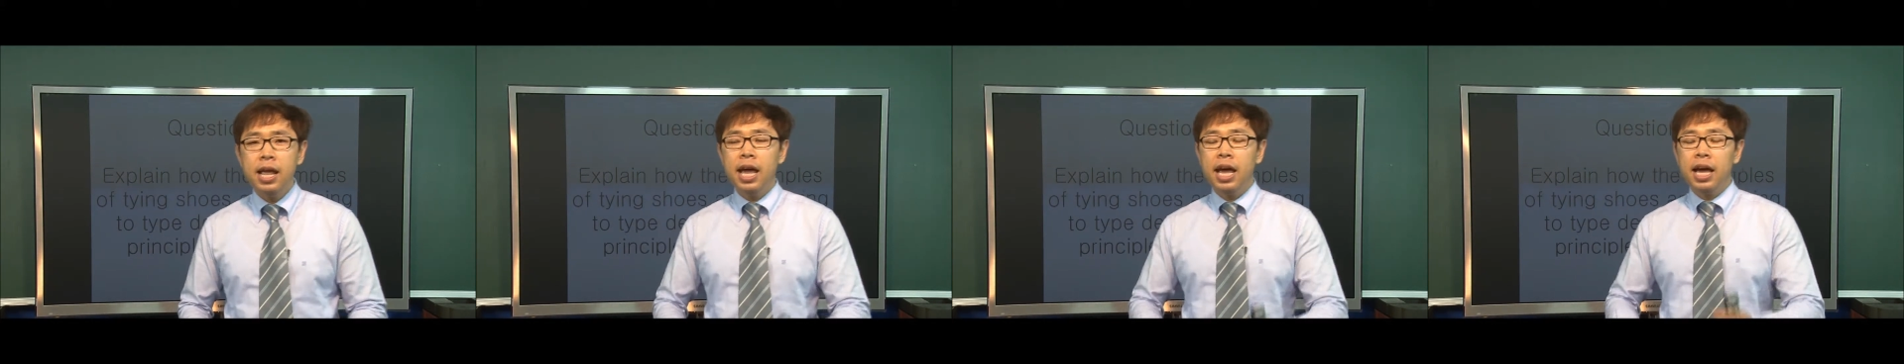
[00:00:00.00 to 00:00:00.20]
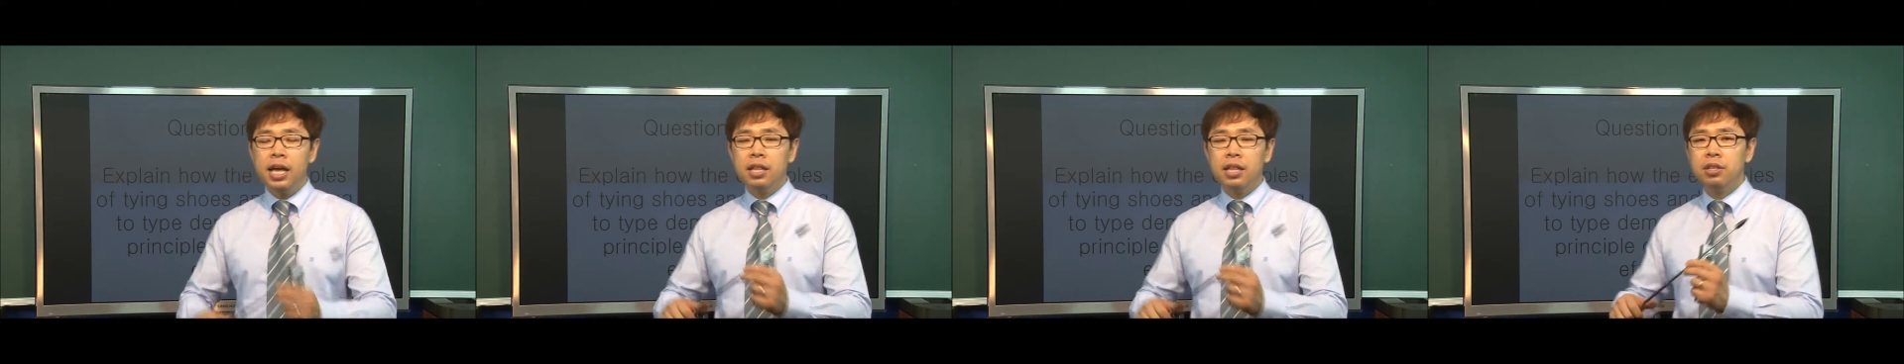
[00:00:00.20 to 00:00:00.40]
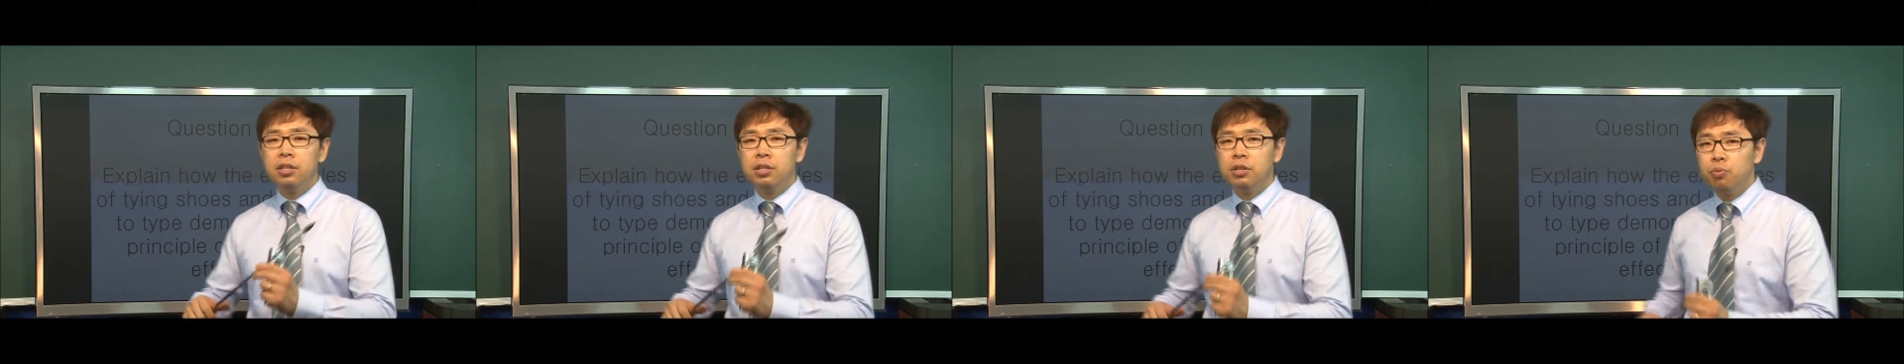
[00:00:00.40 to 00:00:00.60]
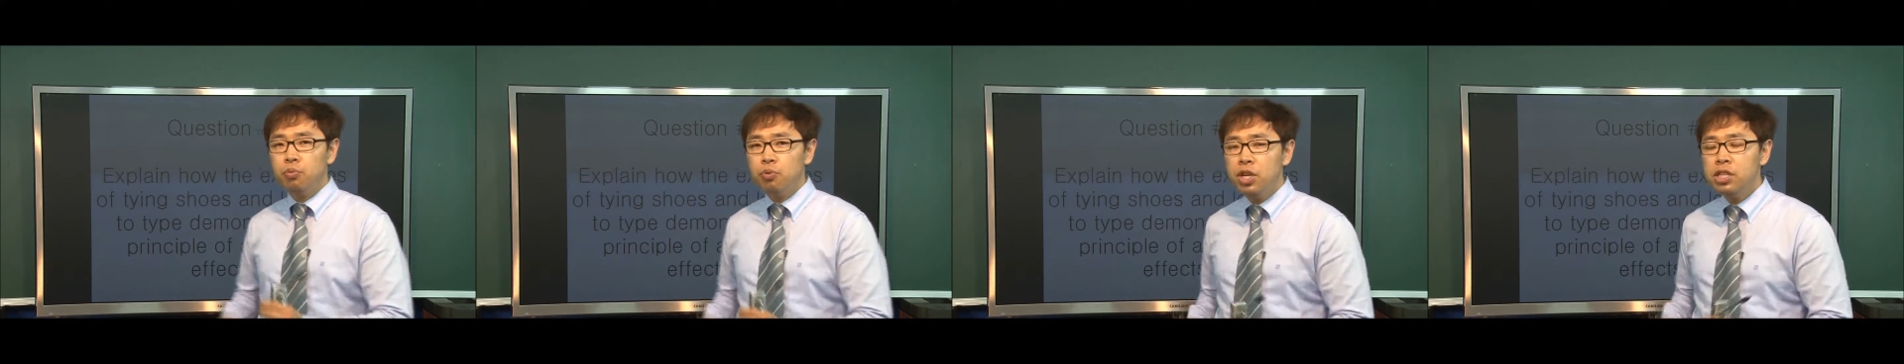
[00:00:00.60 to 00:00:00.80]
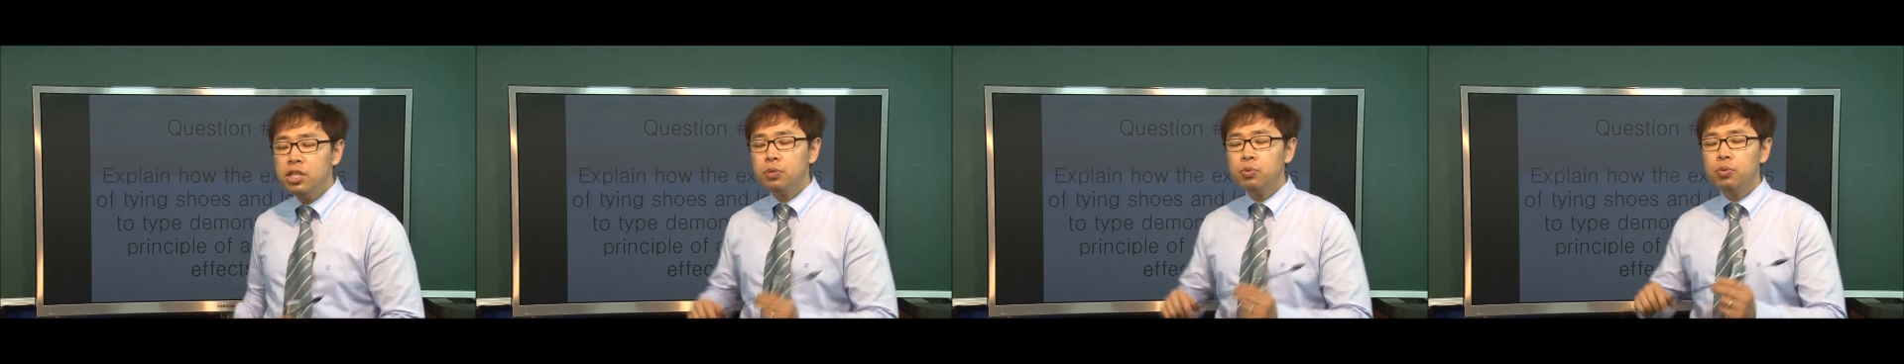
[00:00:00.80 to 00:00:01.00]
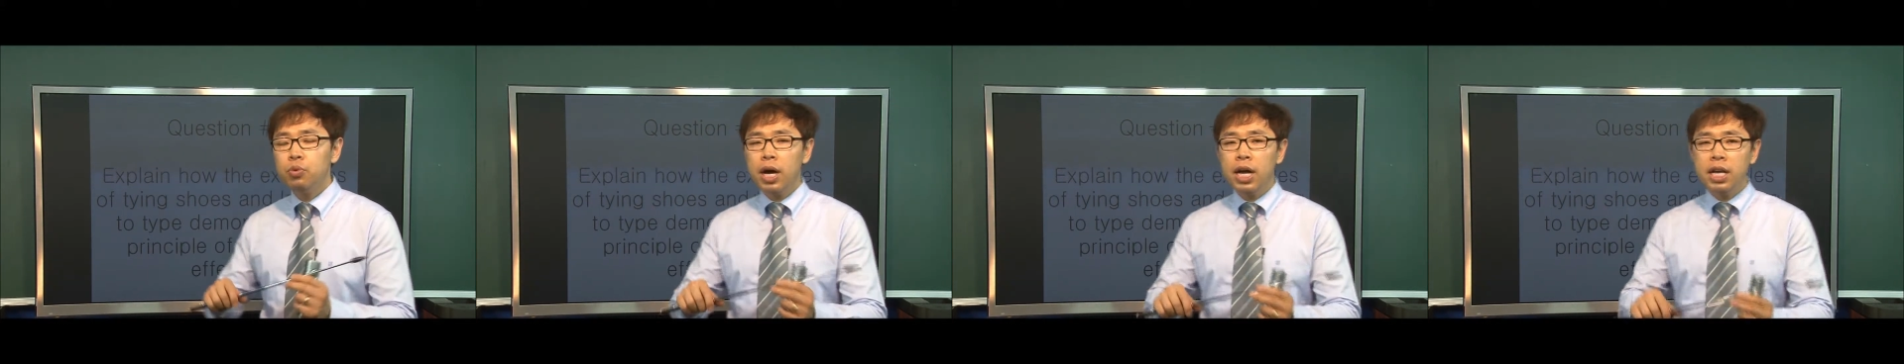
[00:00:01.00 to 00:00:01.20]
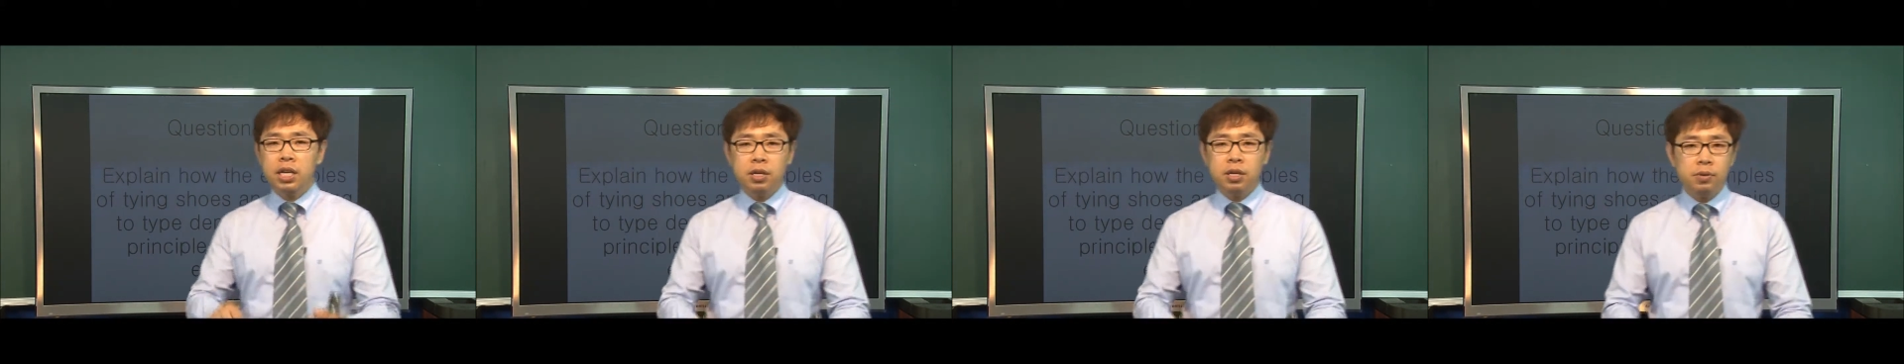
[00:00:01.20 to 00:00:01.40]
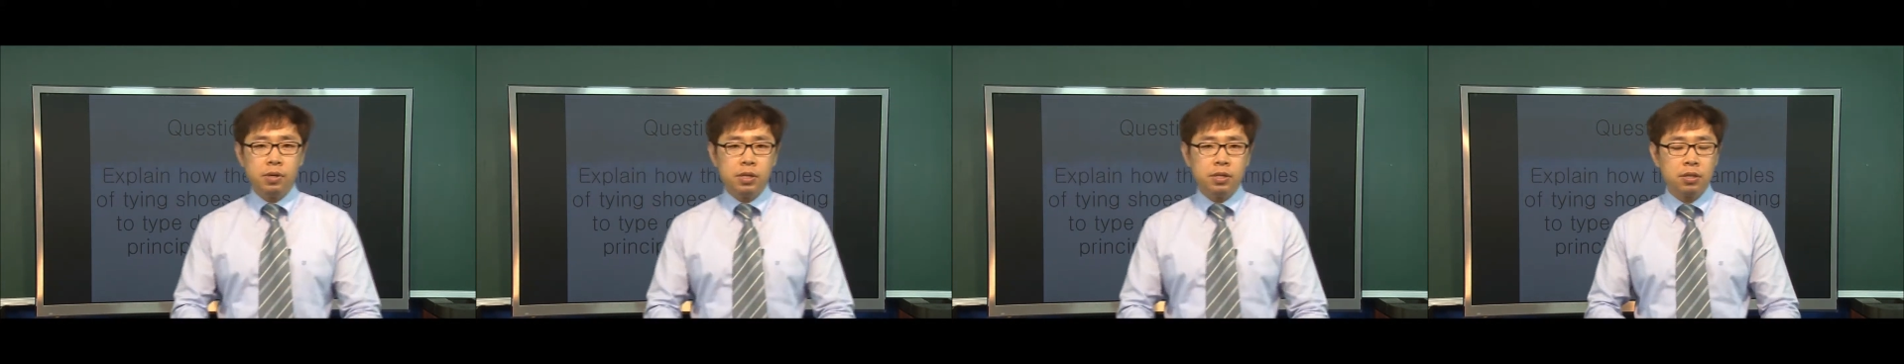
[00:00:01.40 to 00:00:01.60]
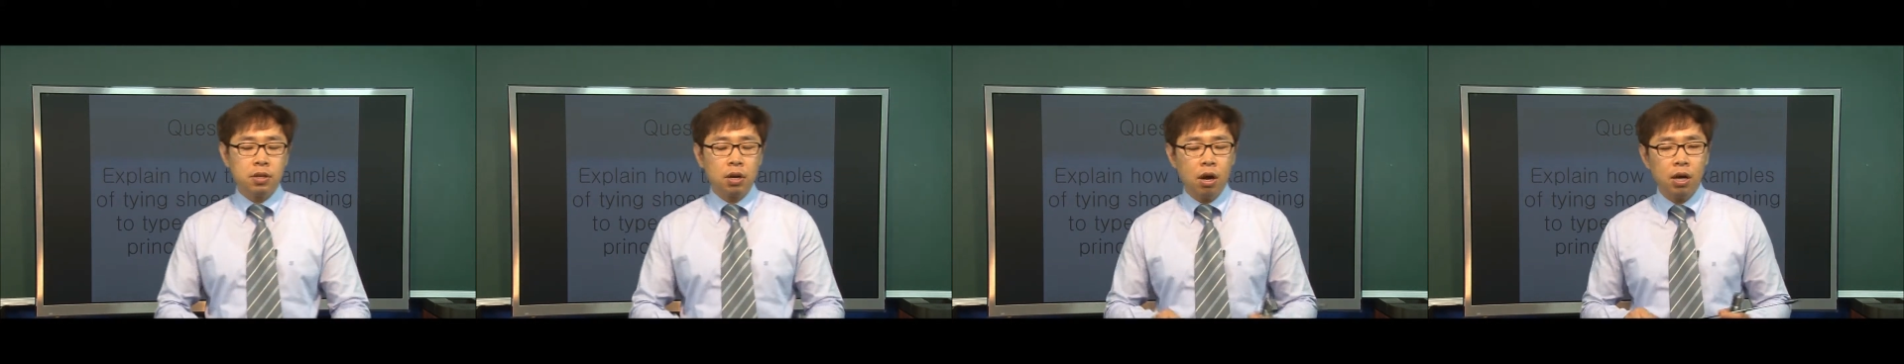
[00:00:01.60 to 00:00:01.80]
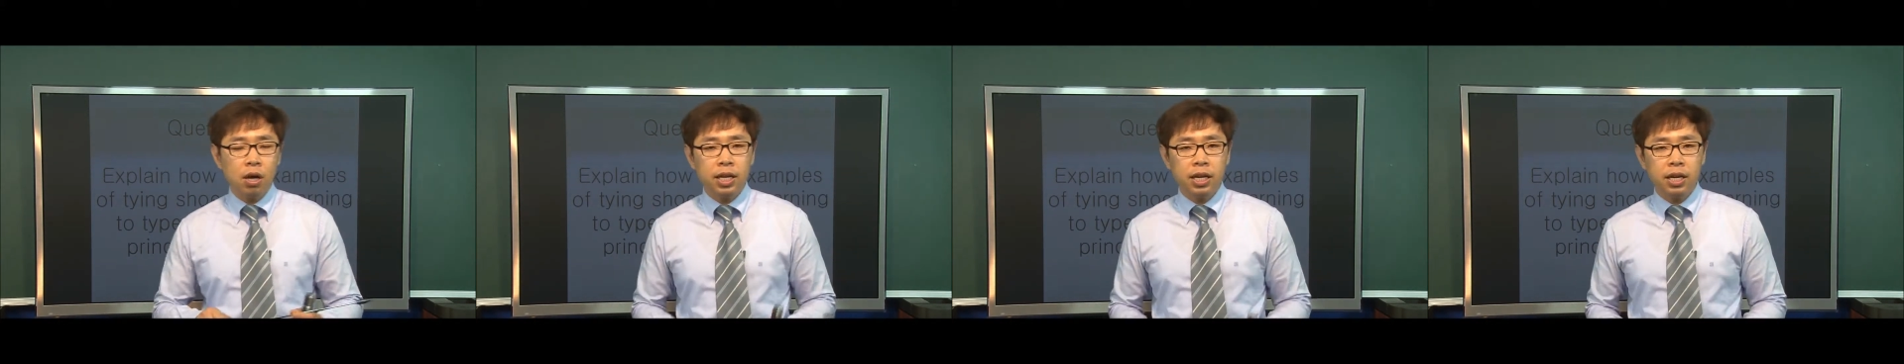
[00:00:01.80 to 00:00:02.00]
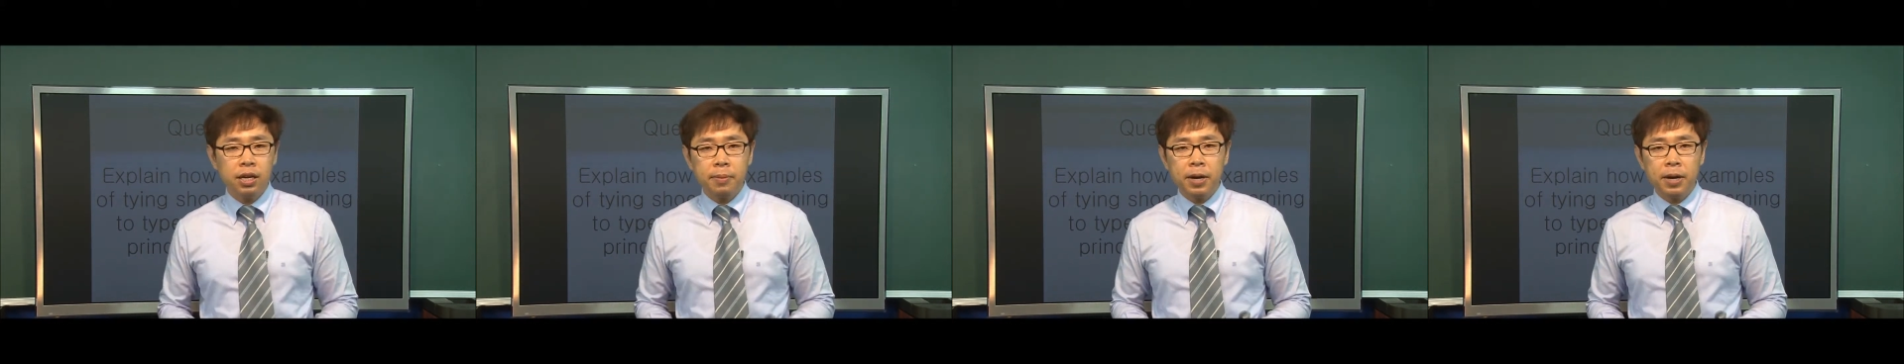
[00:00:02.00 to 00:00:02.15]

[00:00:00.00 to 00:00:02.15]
And the reason why he was talking